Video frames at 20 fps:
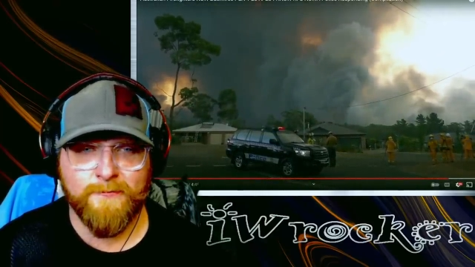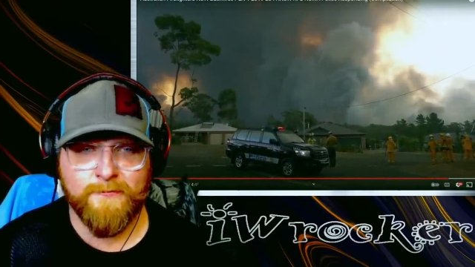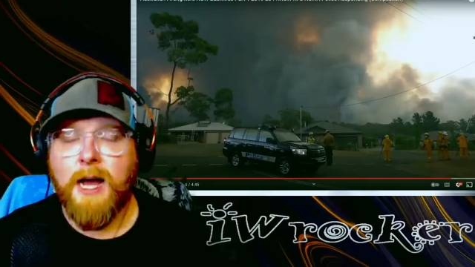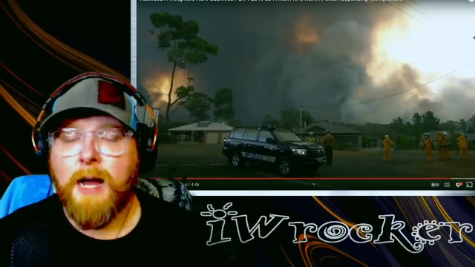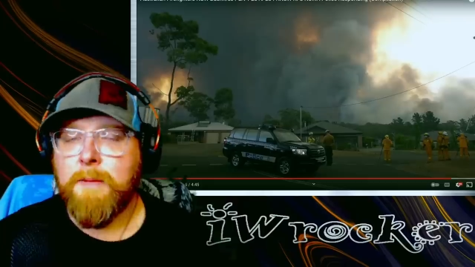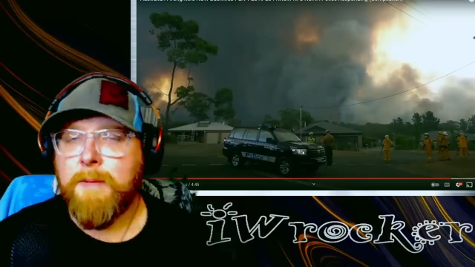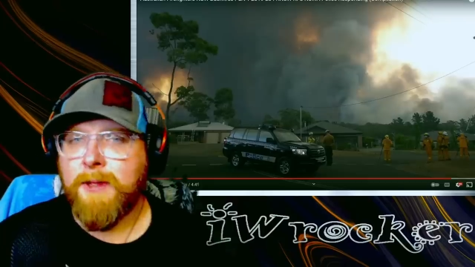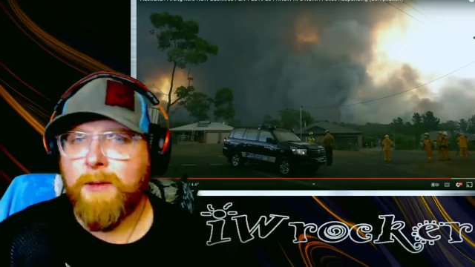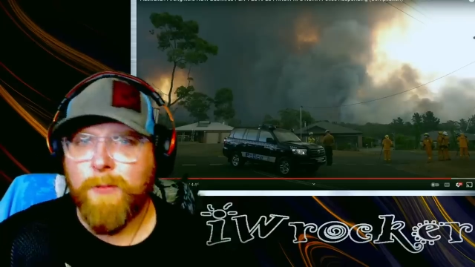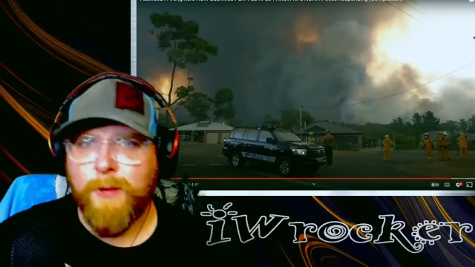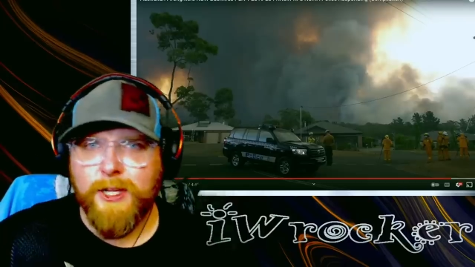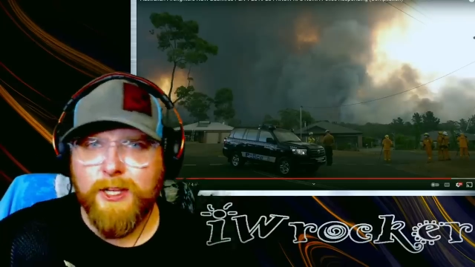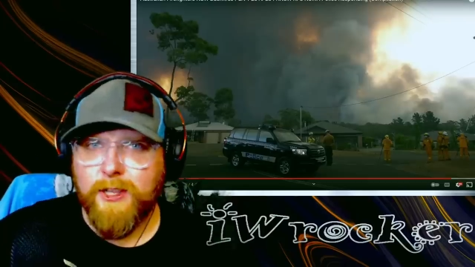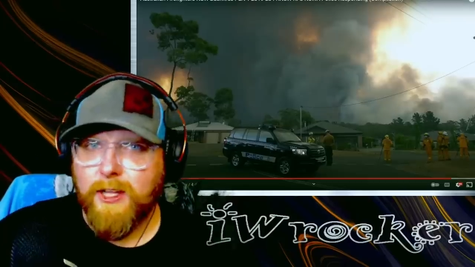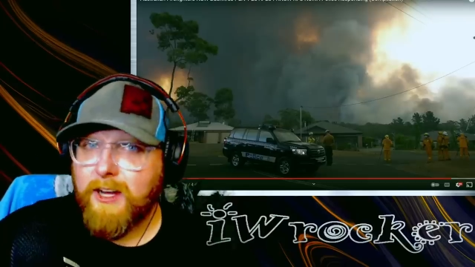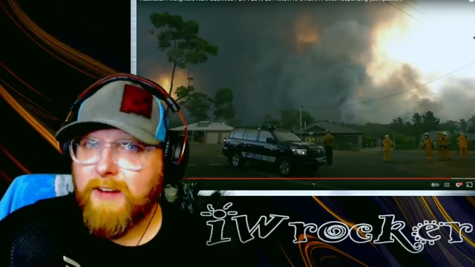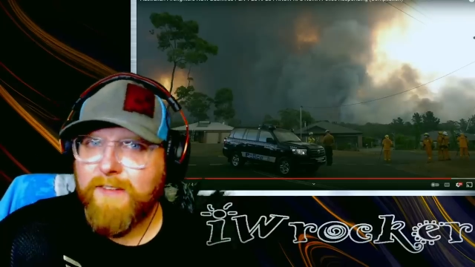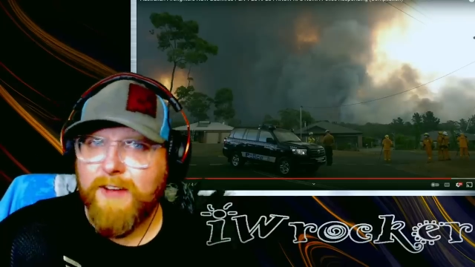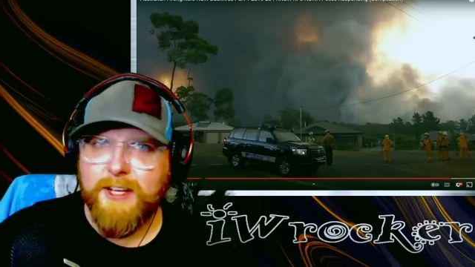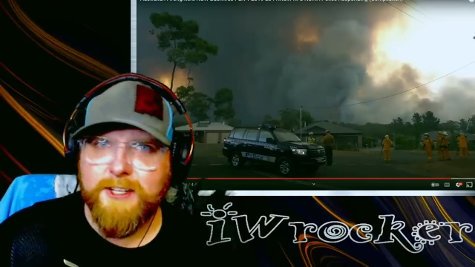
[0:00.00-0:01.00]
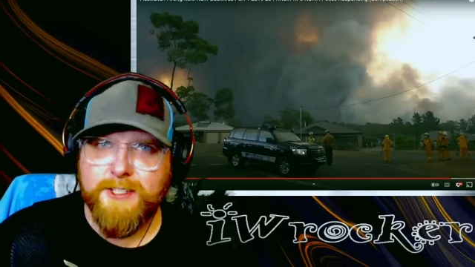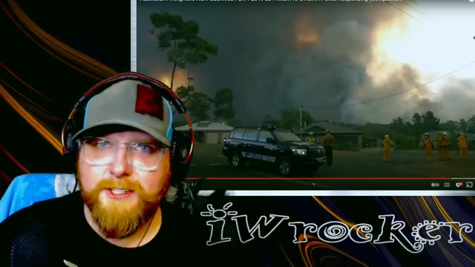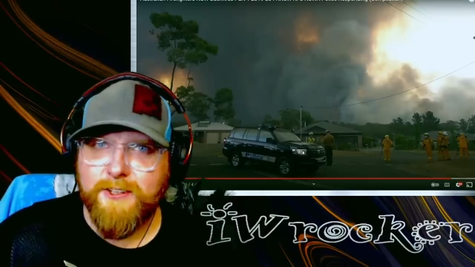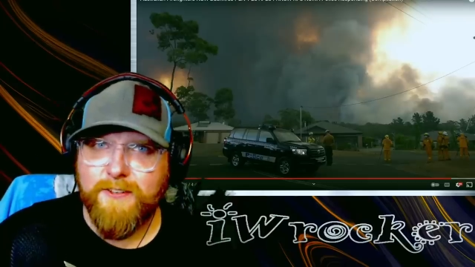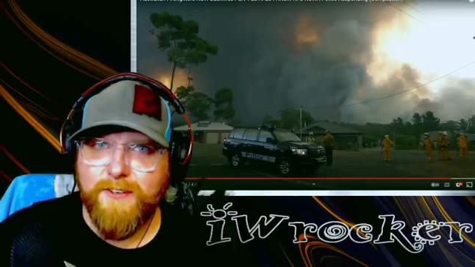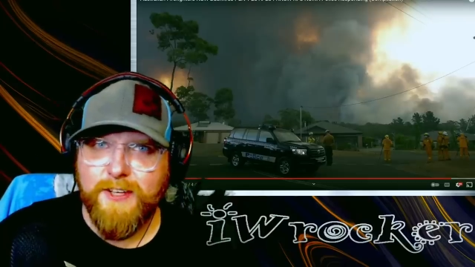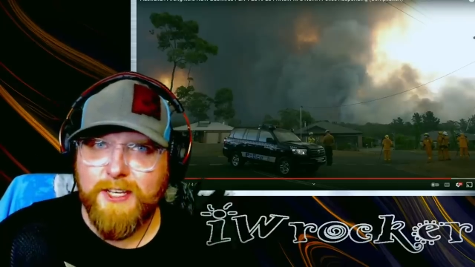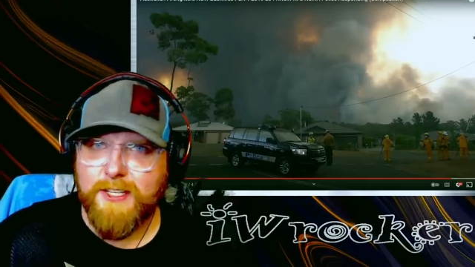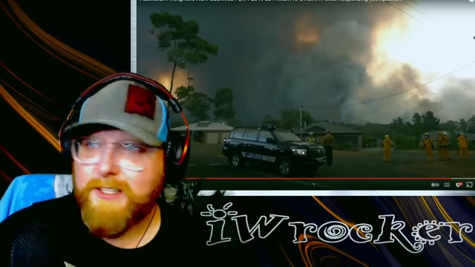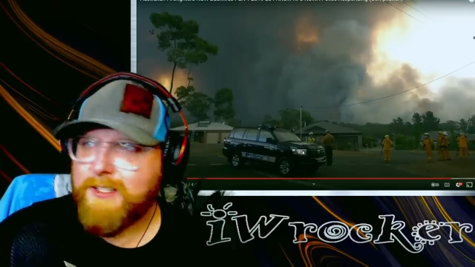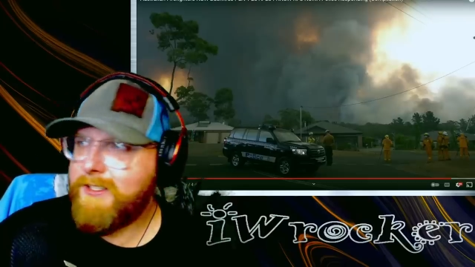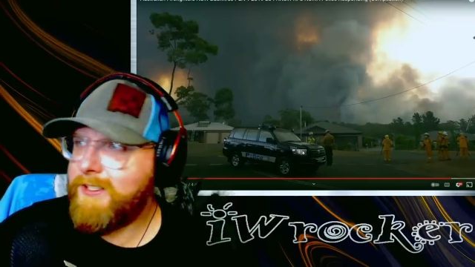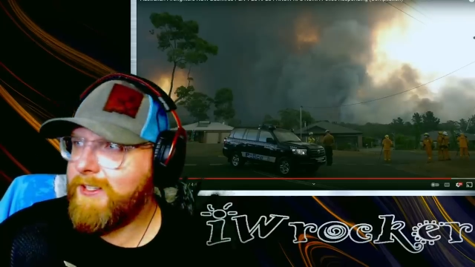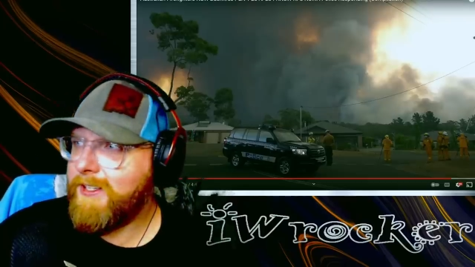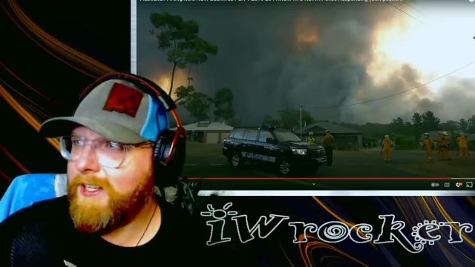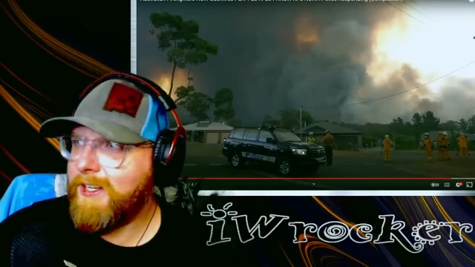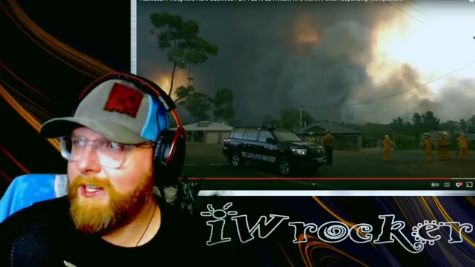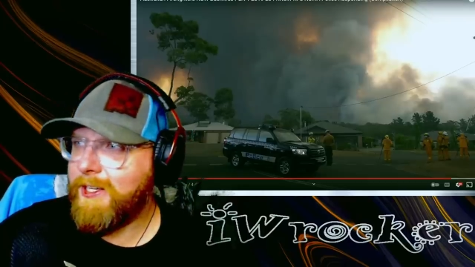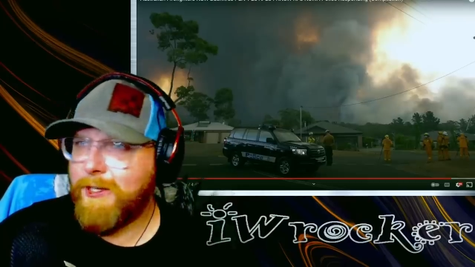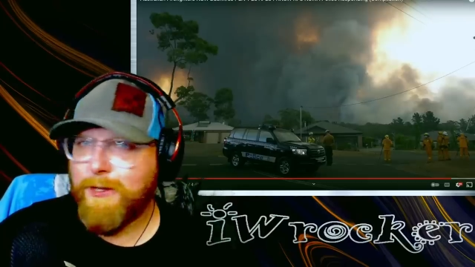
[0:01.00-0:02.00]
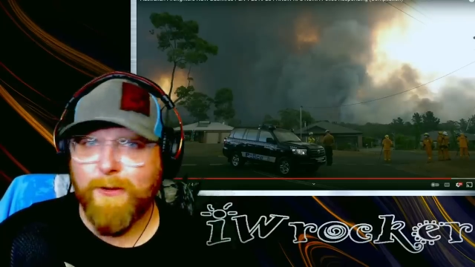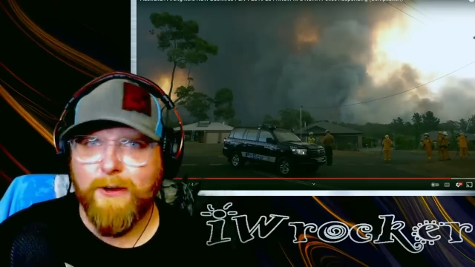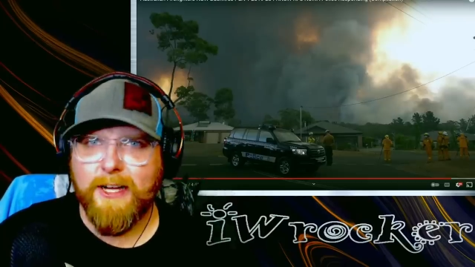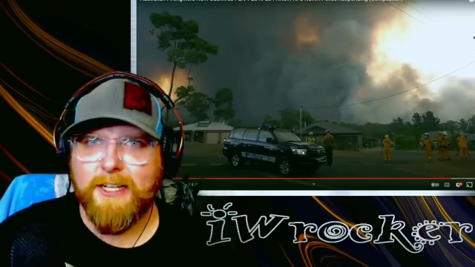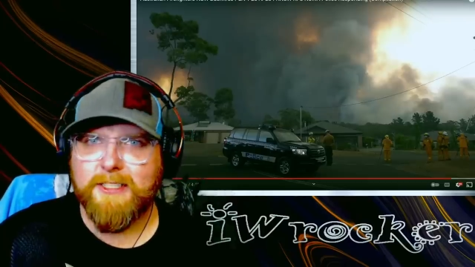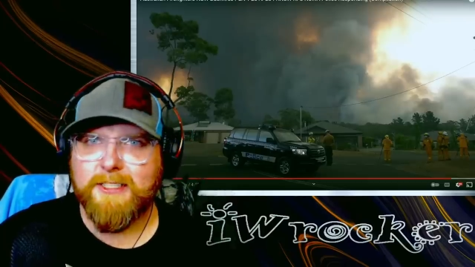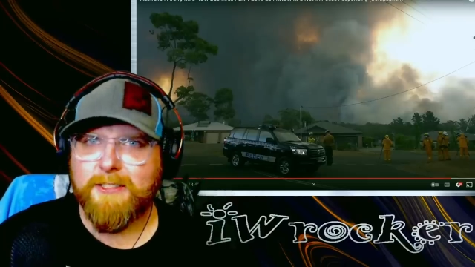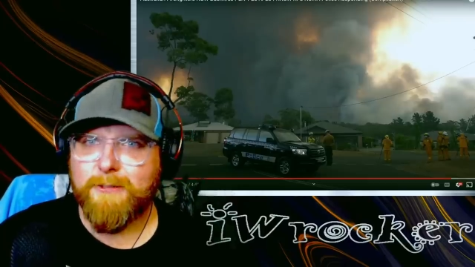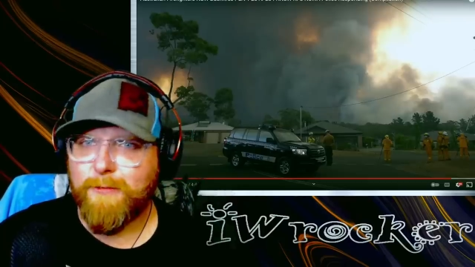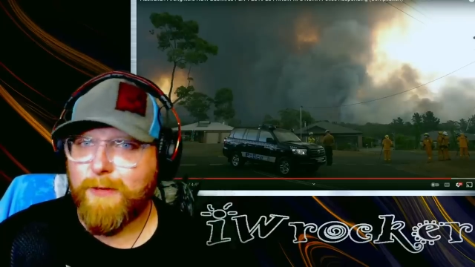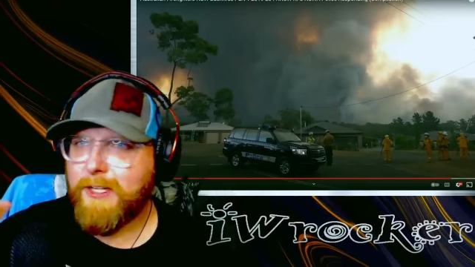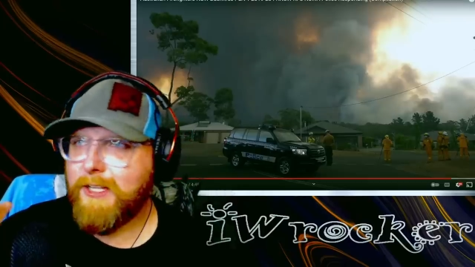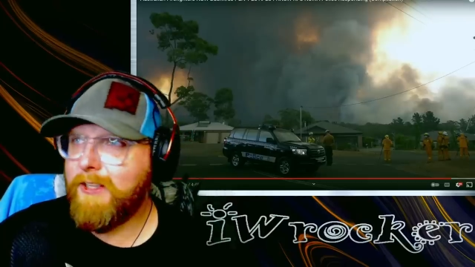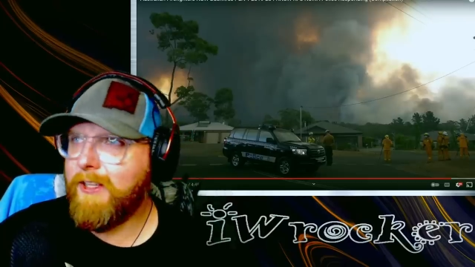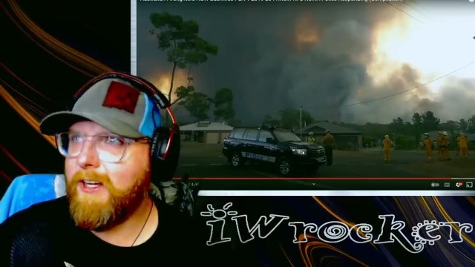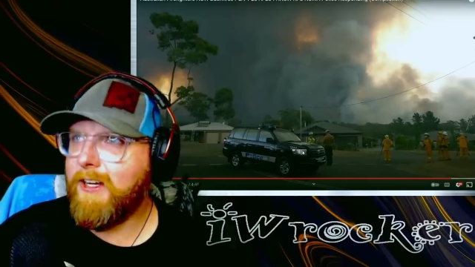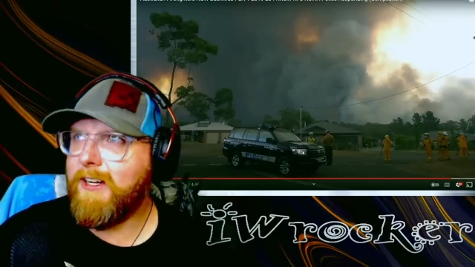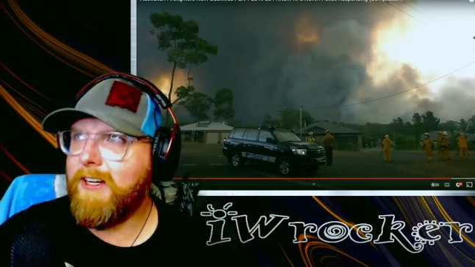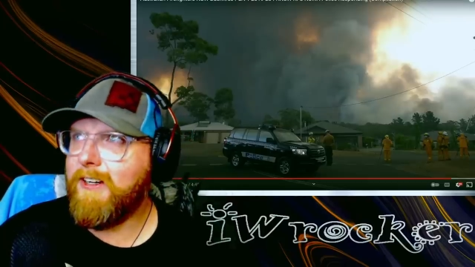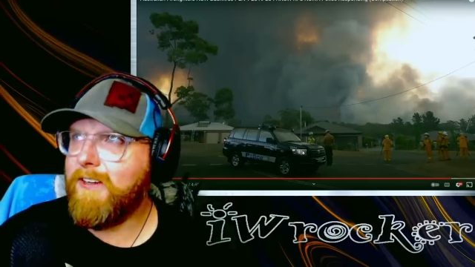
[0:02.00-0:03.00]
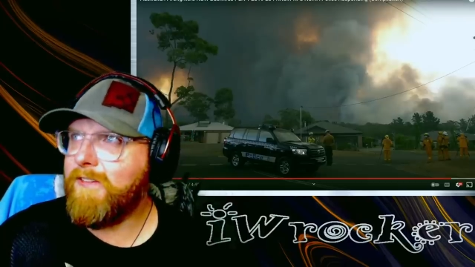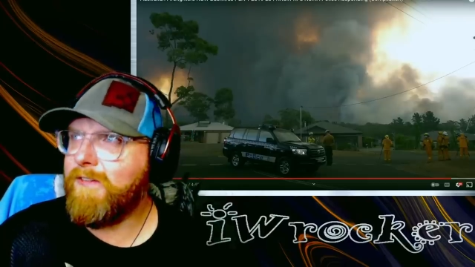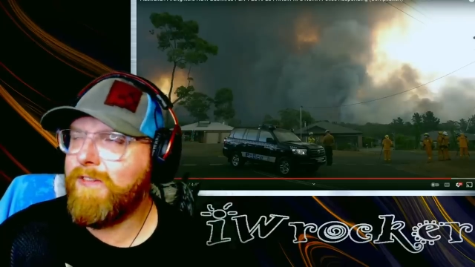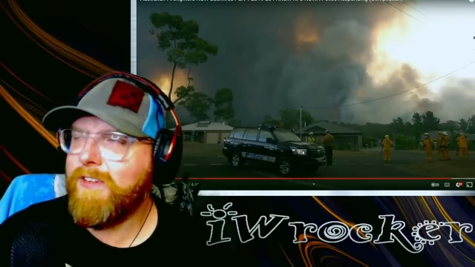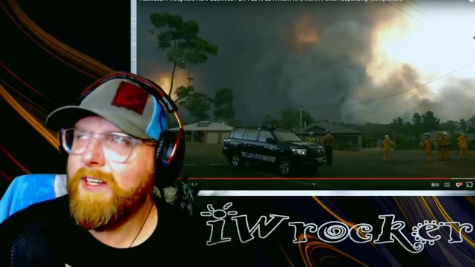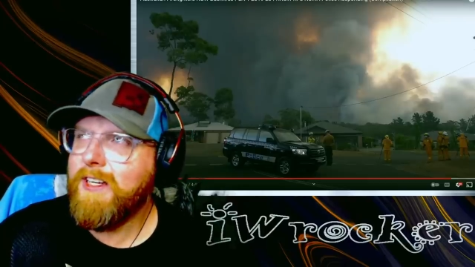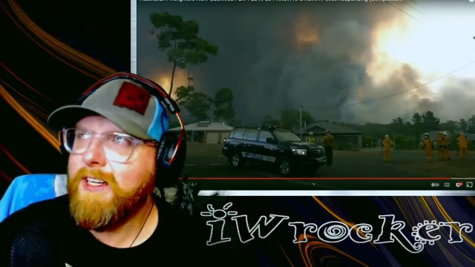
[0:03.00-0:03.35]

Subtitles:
I mean, we love SUVs in the U.S. We love